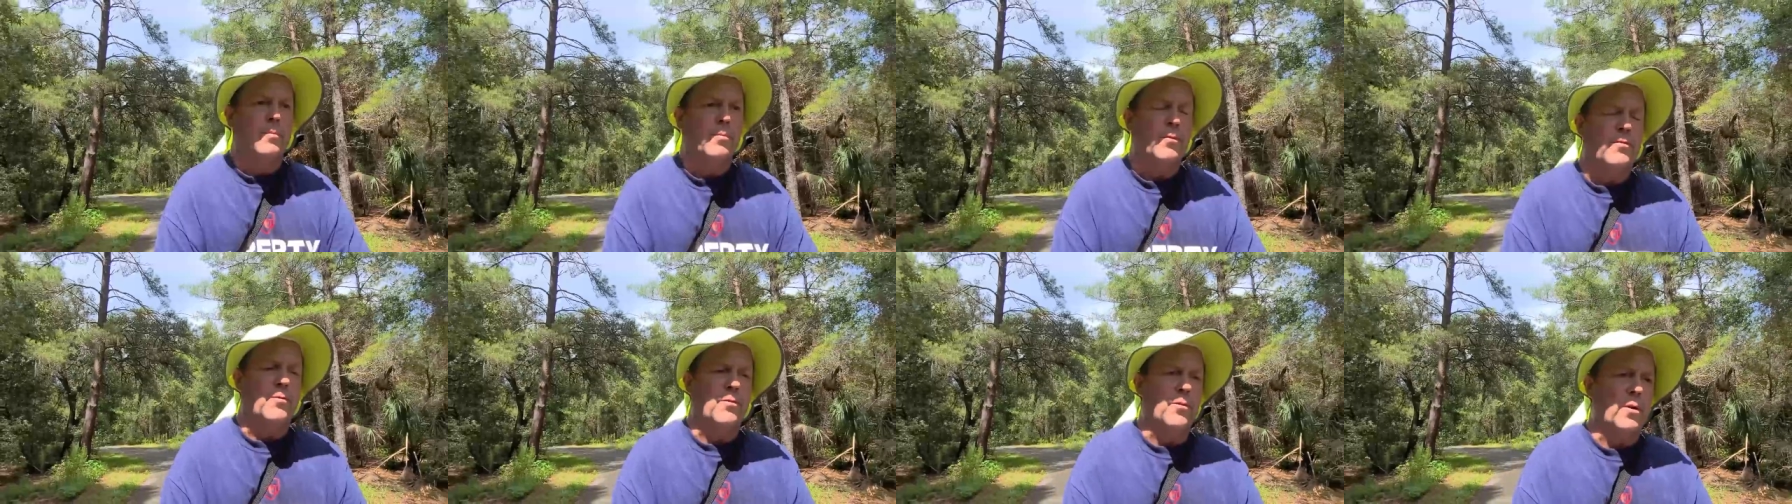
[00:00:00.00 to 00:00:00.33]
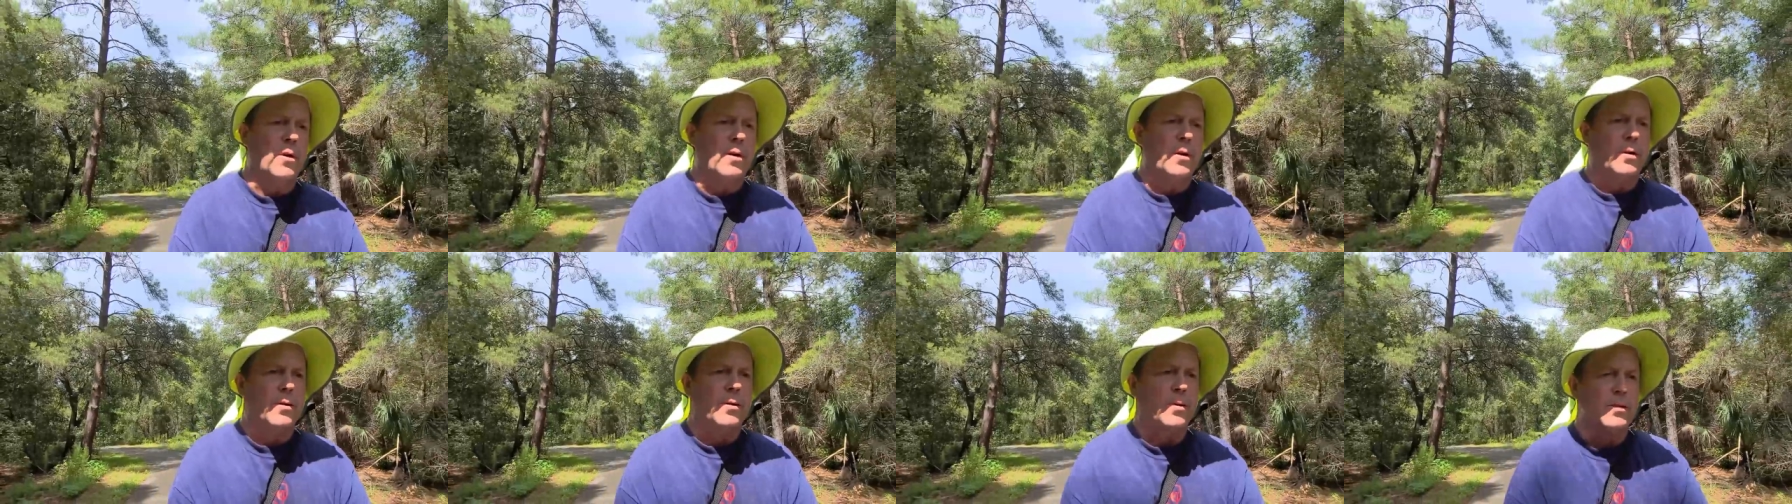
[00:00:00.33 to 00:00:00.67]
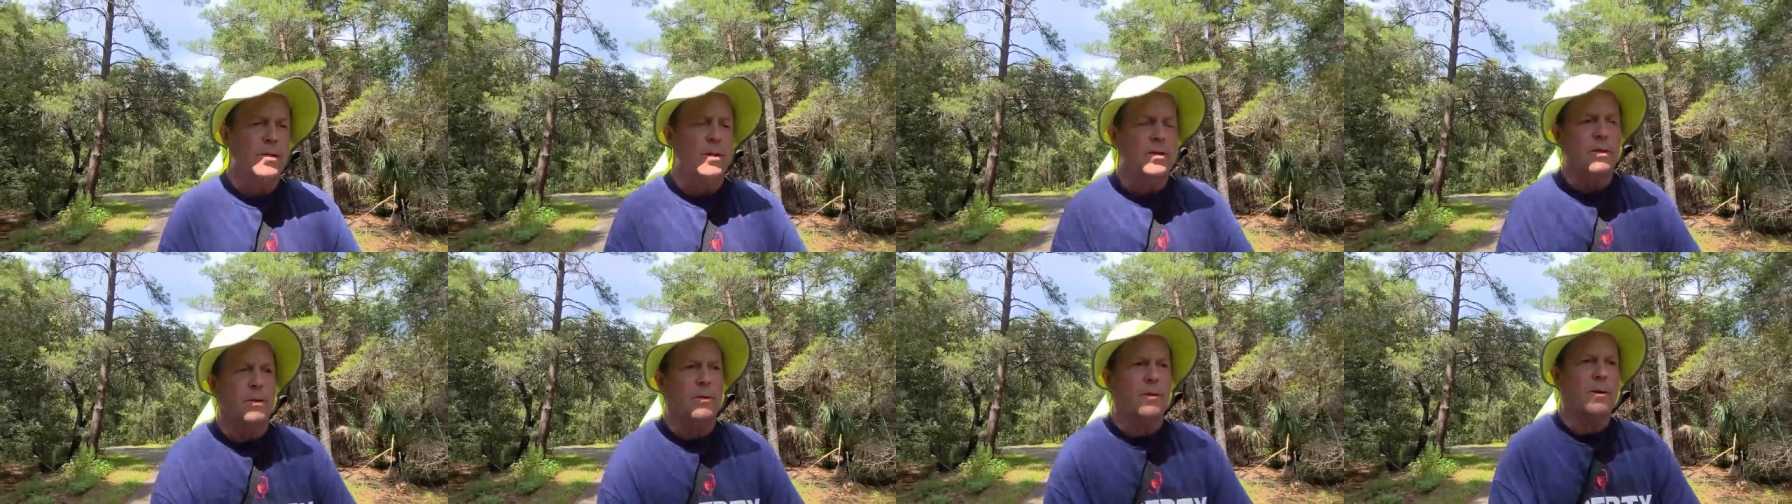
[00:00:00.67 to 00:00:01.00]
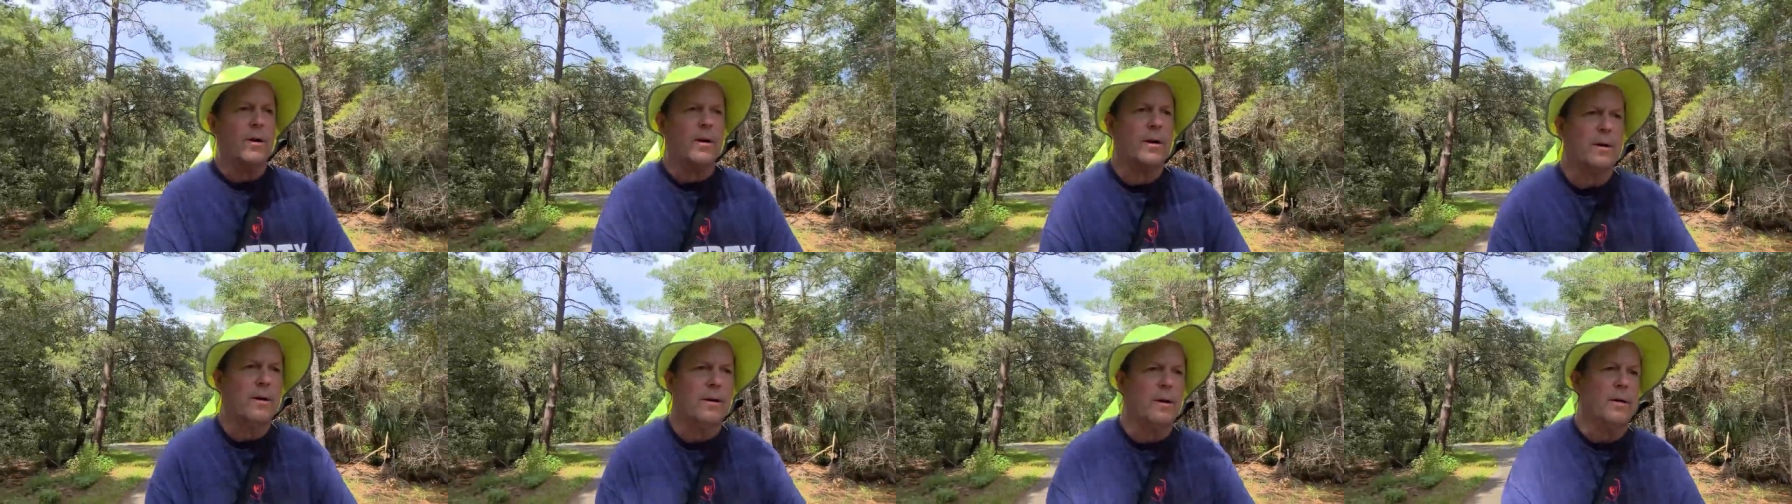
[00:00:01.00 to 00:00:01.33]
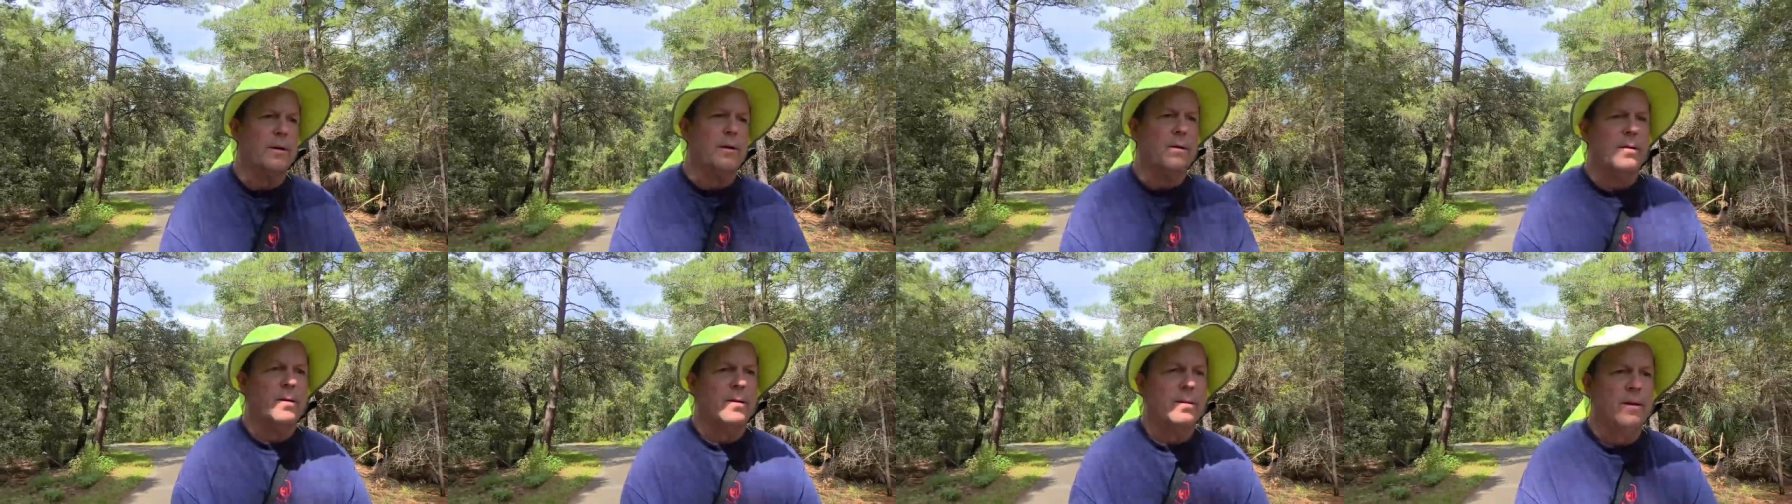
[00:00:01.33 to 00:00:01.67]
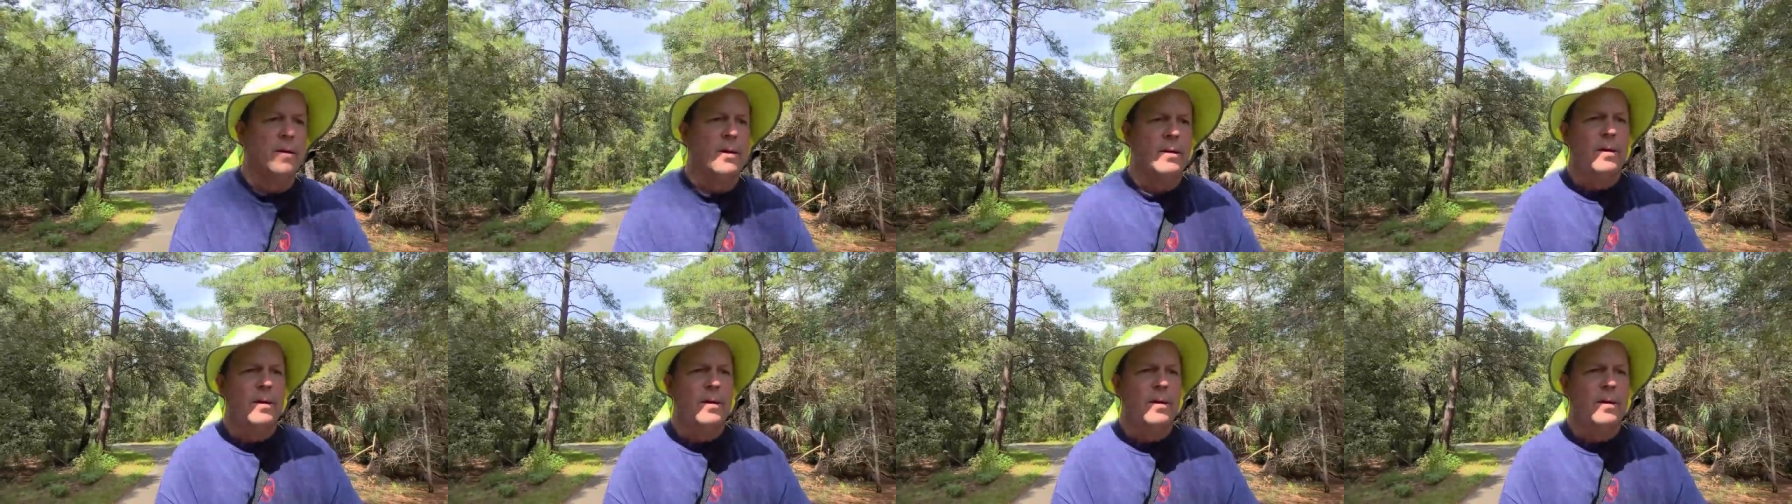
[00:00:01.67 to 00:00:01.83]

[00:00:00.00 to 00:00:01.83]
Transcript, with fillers: of before I go still working on the